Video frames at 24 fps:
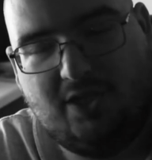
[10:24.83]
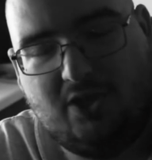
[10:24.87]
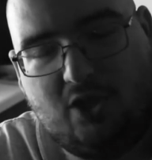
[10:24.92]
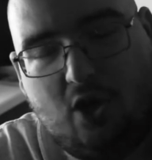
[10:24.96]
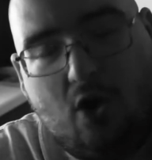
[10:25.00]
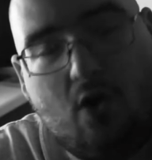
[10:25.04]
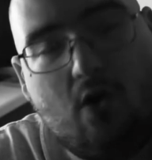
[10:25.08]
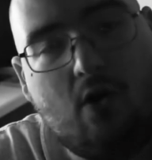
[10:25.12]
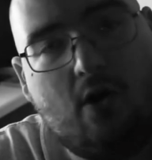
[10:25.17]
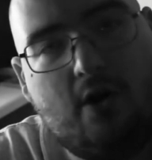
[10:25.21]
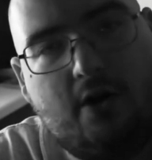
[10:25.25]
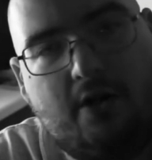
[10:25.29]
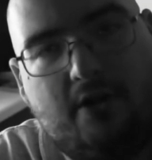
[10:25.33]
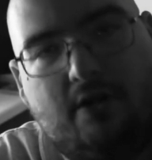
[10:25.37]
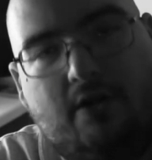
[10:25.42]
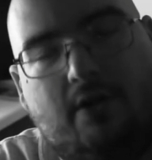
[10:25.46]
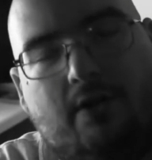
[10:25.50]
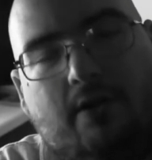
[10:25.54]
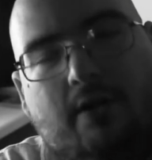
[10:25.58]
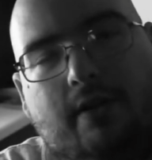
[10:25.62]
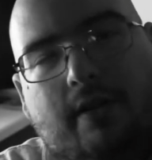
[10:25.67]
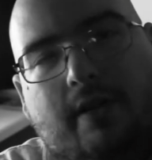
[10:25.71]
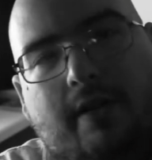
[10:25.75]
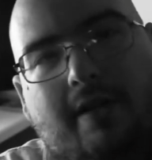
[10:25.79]
just hard
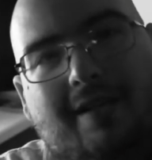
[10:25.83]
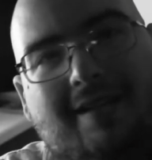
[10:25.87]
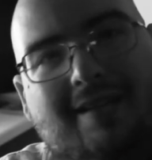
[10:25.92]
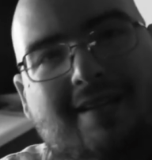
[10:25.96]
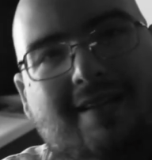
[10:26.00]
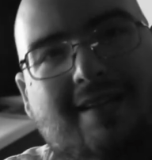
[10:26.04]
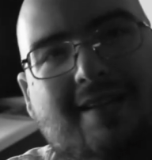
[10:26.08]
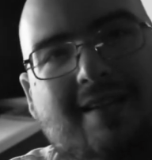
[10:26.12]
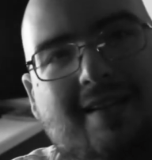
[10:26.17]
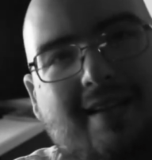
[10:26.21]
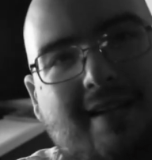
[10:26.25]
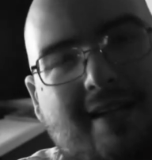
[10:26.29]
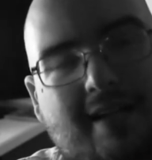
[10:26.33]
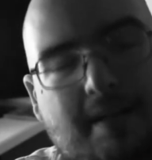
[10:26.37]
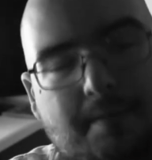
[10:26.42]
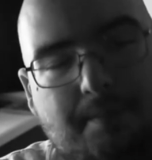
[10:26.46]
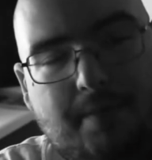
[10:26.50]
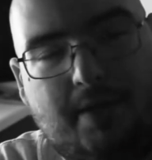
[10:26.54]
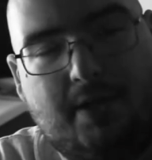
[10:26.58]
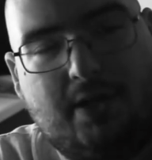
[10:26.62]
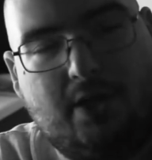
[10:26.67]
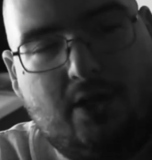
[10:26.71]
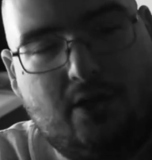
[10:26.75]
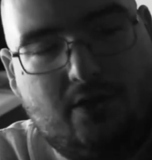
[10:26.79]
dirt, and
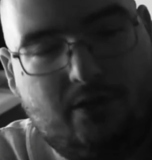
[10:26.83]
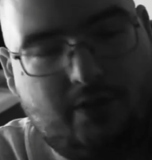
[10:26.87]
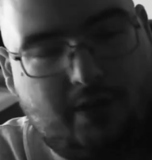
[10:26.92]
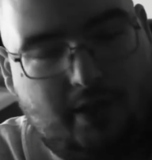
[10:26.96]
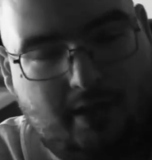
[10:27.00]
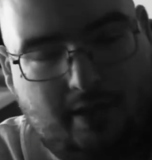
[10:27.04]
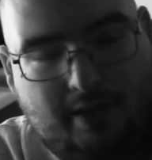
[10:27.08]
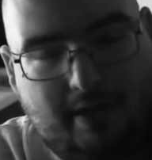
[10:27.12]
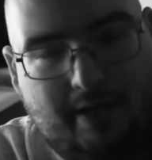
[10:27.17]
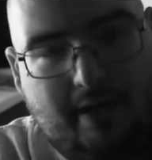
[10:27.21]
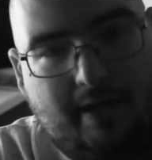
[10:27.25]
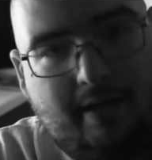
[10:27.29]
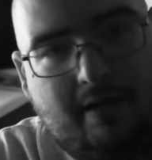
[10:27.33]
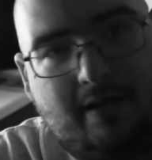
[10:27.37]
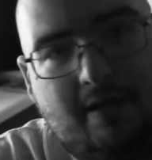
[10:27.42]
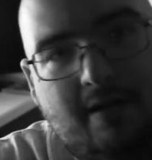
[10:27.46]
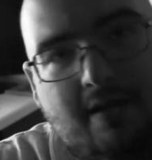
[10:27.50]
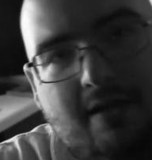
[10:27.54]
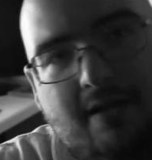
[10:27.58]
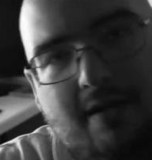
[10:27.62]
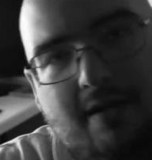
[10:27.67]
I'm unused to that.